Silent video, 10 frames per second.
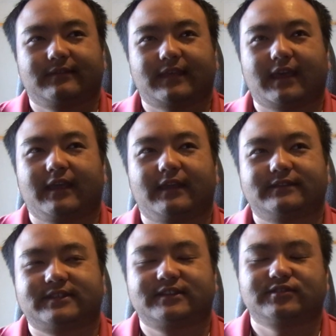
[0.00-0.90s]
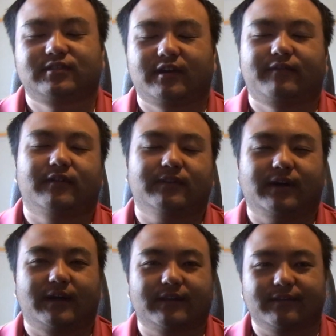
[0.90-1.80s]
they tend to cover a
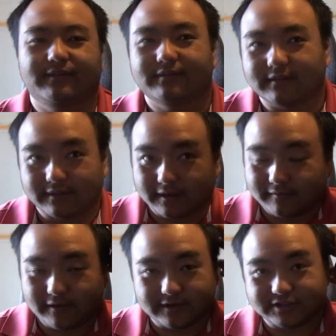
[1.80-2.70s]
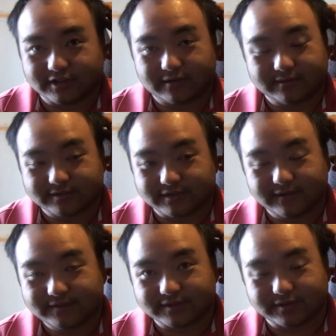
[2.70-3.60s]
lot of very general
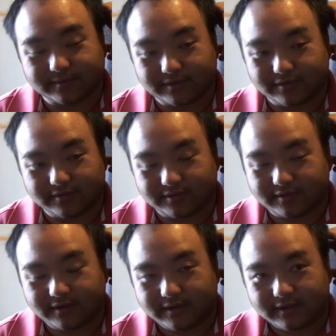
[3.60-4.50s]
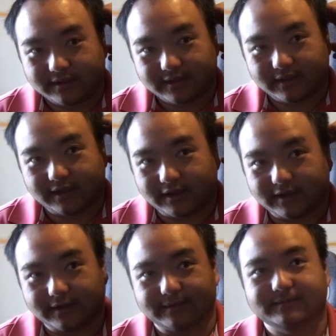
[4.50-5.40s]
stuff. So when you're
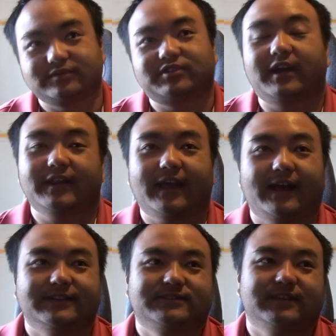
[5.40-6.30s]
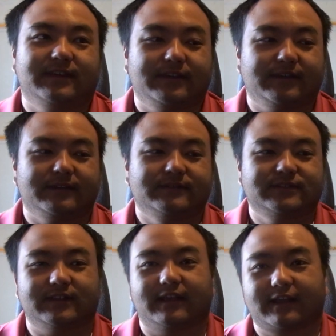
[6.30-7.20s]
trying to ask, say
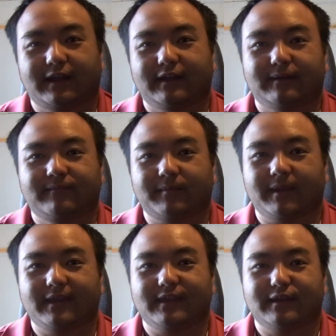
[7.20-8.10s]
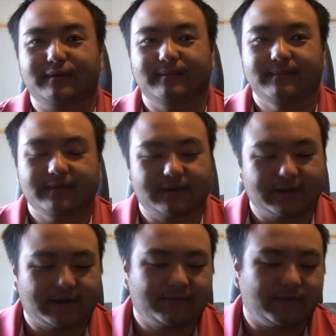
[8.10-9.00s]
like I'm from AEM. I'm
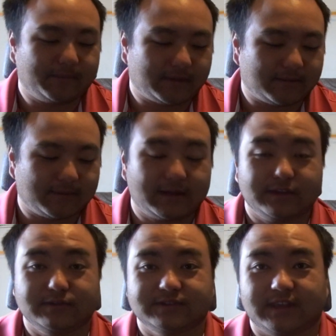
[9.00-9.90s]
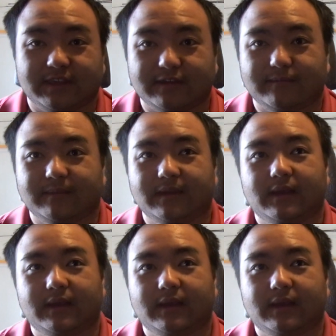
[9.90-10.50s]
not from AEM. I use AEM,